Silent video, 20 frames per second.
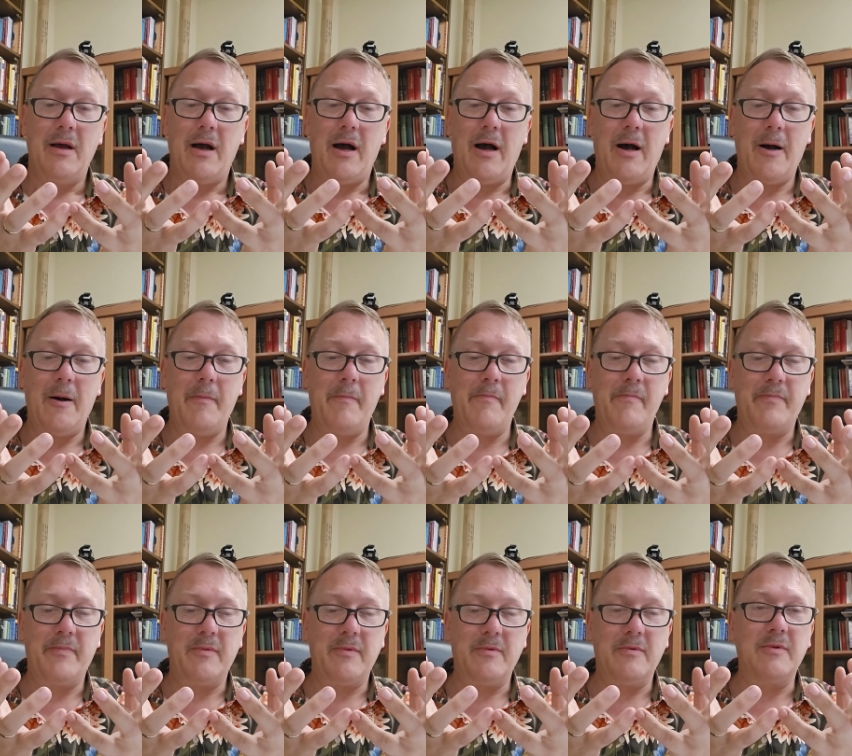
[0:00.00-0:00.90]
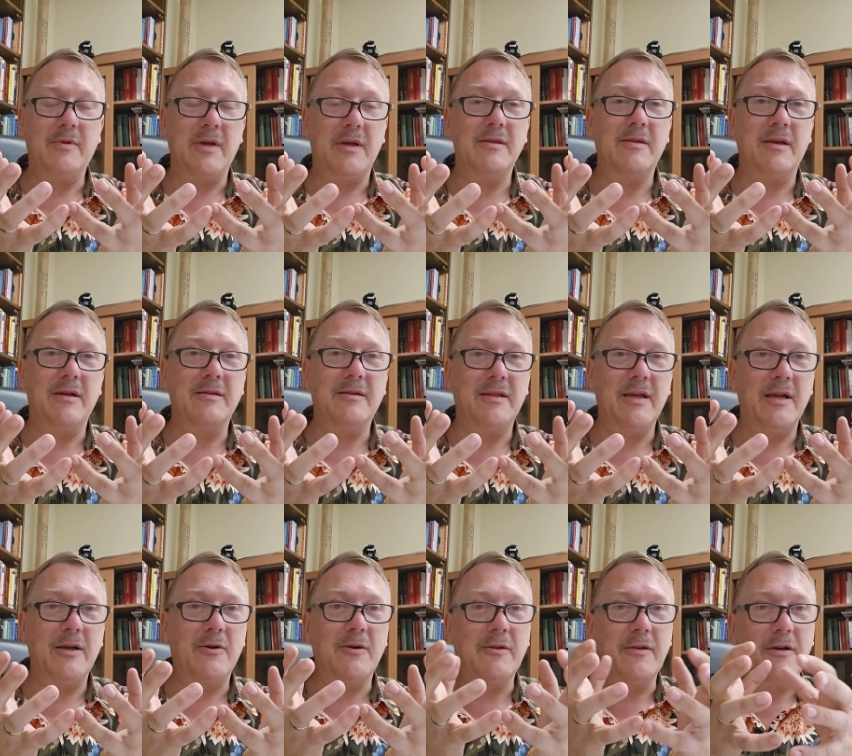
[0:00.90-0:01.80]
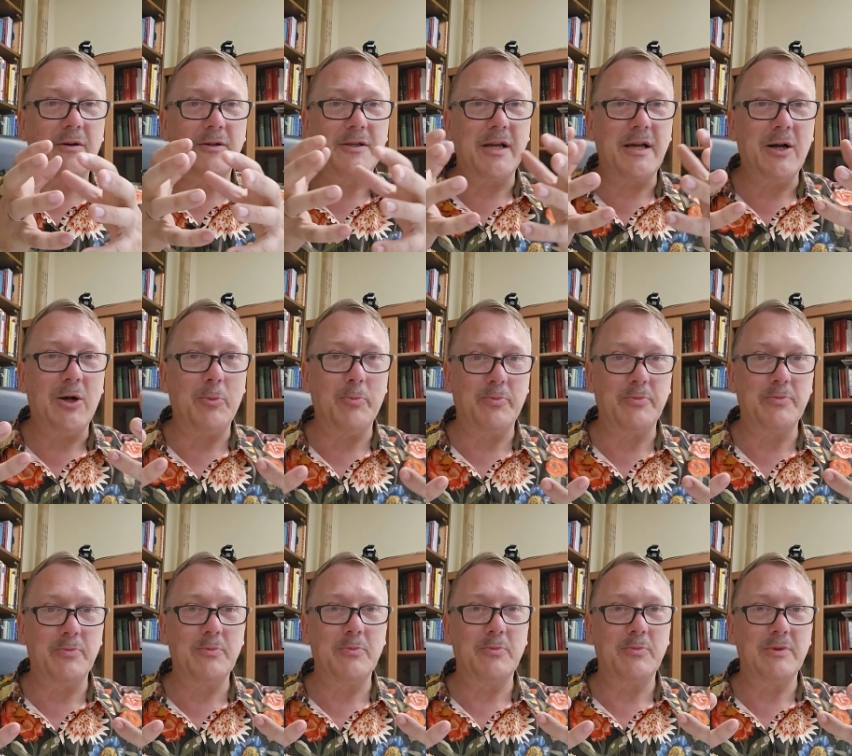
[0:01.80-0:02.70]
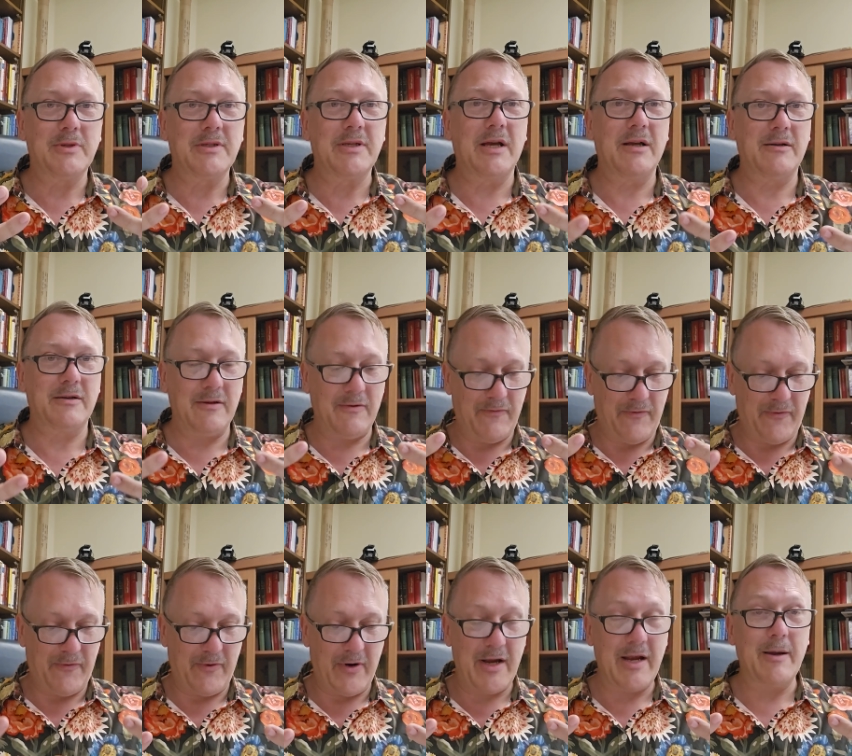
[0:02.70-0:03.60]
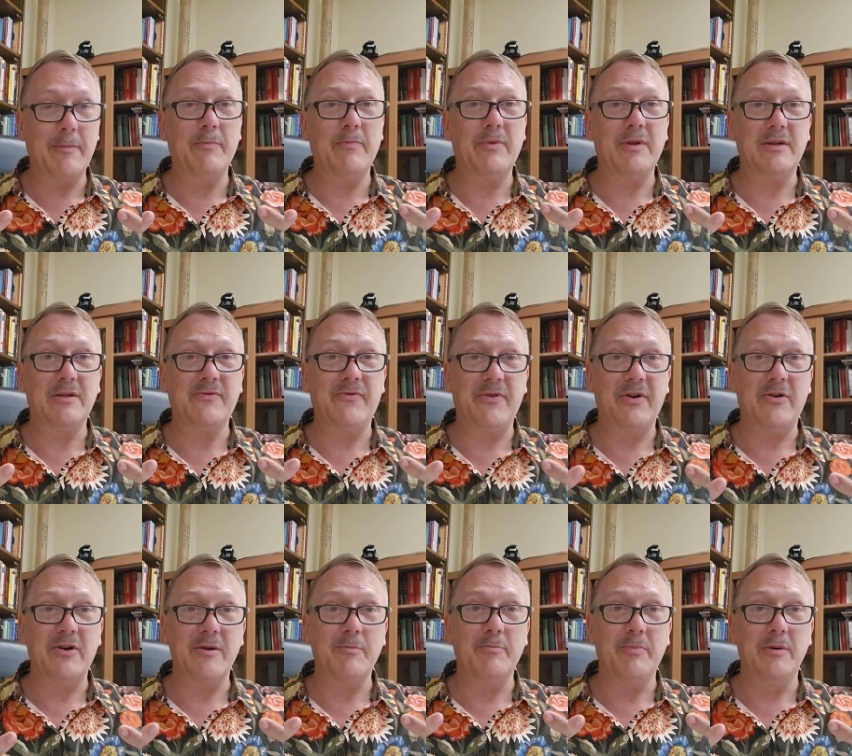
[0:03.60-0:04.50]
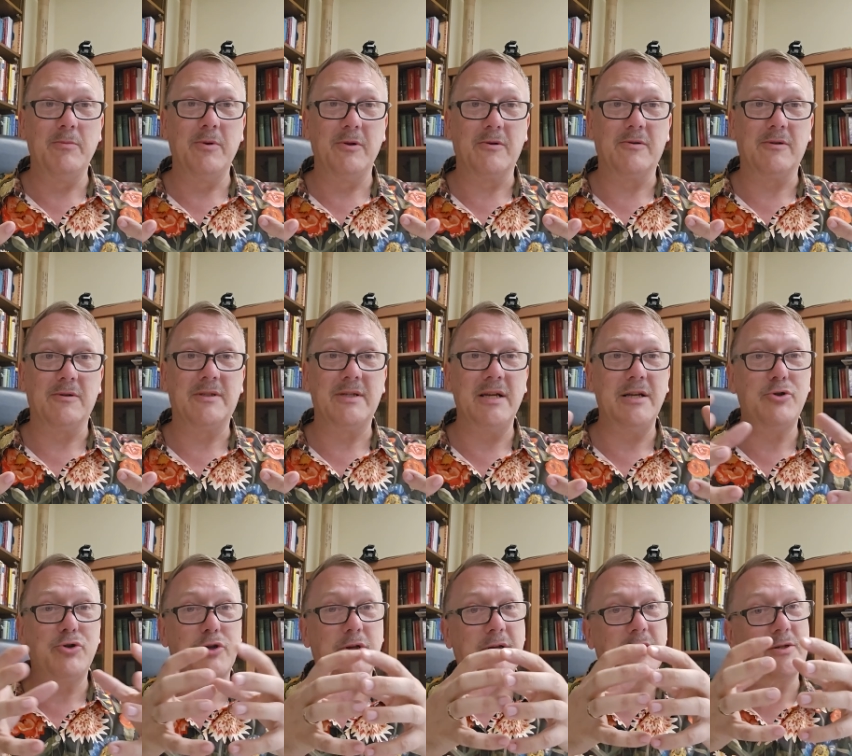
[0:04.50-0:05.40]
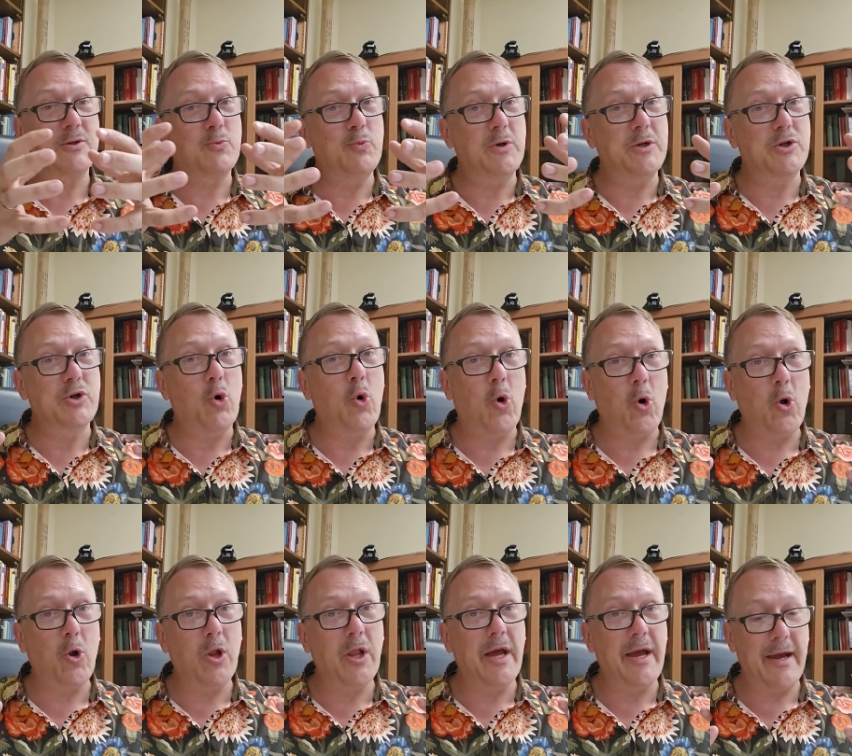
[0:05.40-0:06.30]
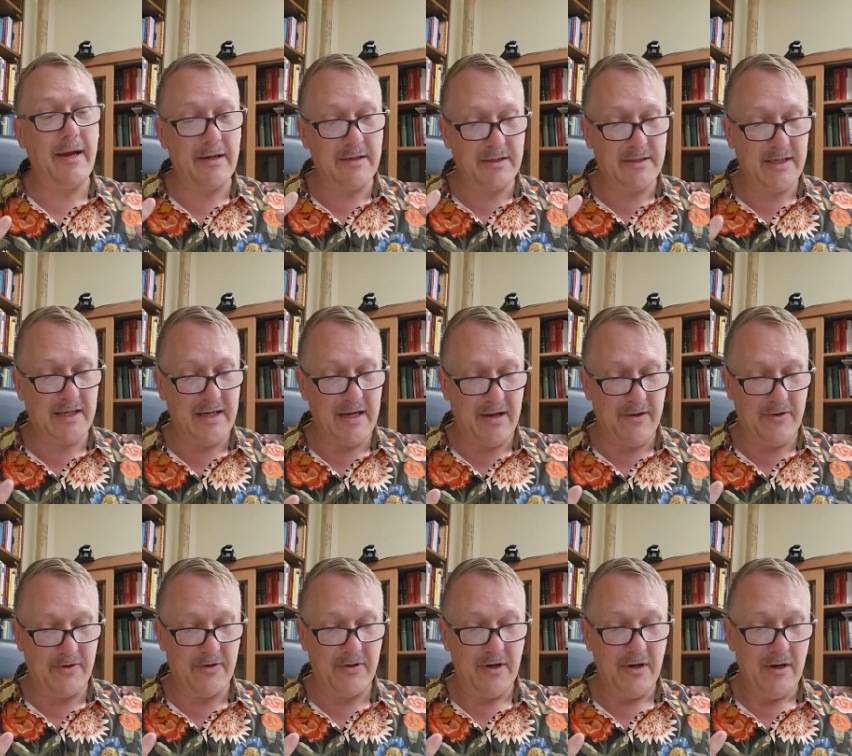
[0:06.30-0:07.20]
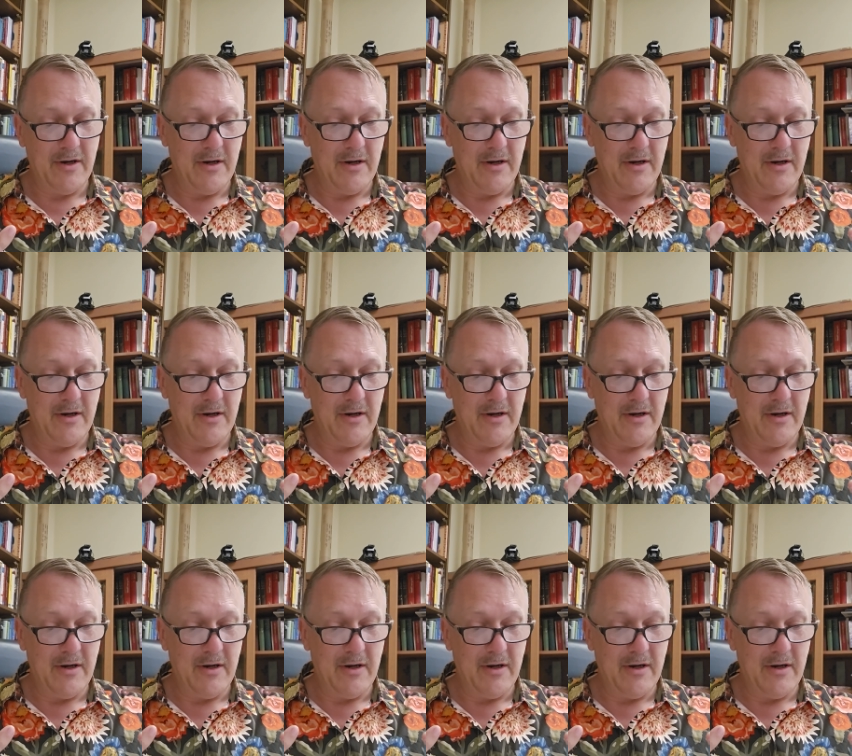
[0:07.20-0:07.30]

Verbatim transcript: um, they, they're, they're to help set and frame these very biblical teachings, which all hang together.